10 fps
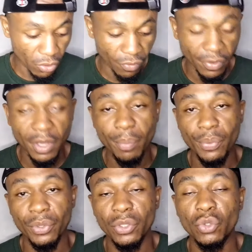of
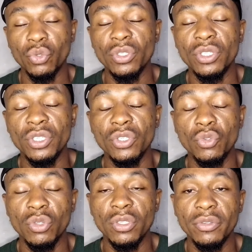April
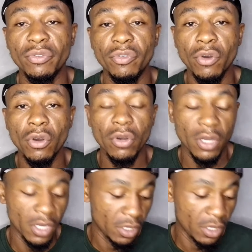2024,